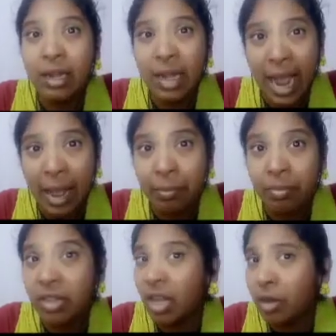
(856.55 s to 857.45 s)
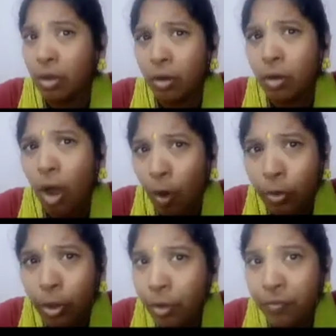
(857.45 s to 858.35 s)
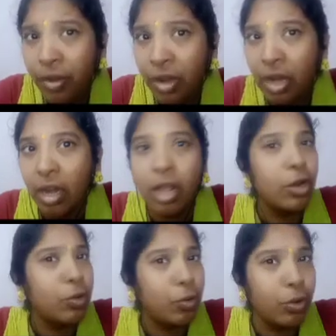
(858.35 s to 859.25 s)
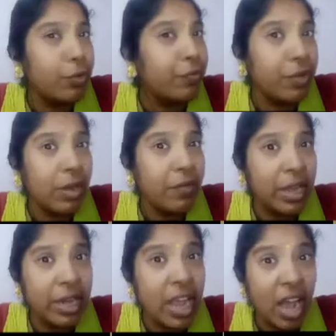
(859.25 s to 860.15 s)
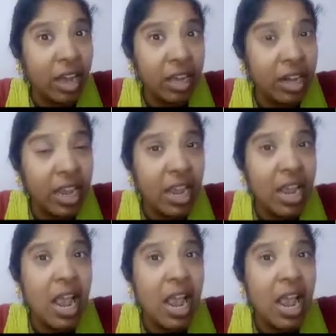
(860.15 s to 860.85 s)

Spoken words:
time, then how do you feel? Don't you feel very hungry?